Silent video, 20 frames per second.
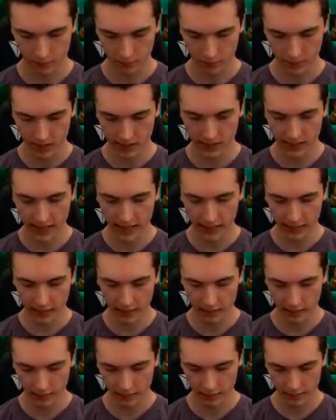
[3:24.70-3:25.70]
A deck.
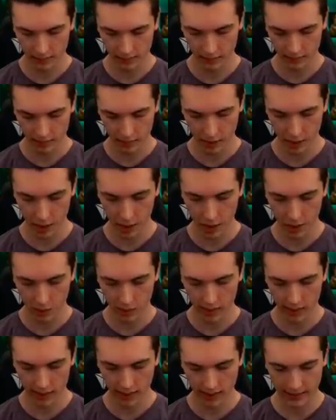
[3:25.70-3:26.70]
Oh,
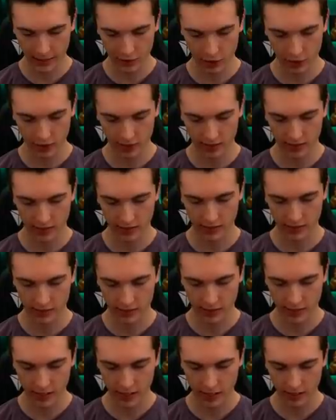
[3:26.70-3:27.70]
wait, that's actually going to
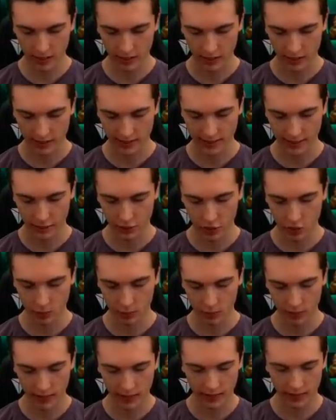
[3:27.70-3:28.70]
suck. That's like two
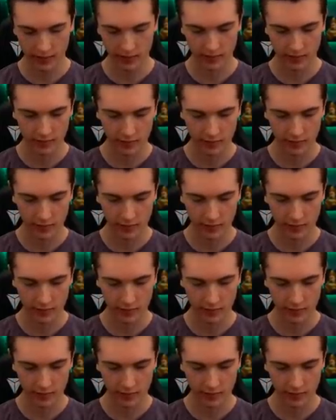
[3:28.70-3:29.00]
more hits.